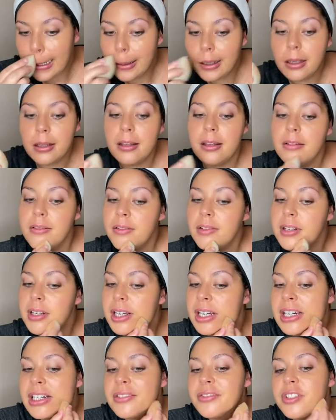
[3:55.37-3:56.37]
even
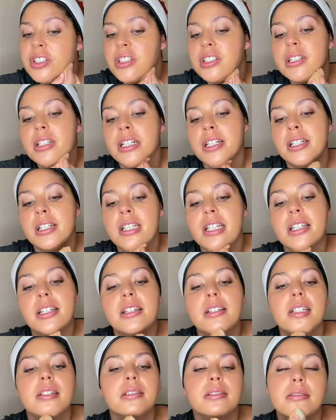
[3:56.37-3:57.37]
after
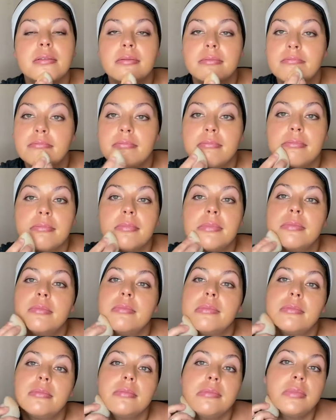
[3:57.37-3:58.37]
adding
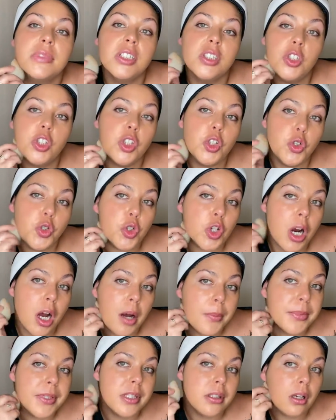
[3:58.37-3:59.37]
the 2
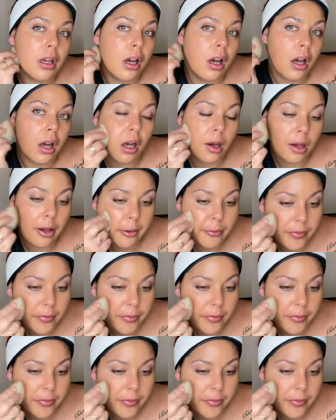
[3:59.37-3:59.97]
drops of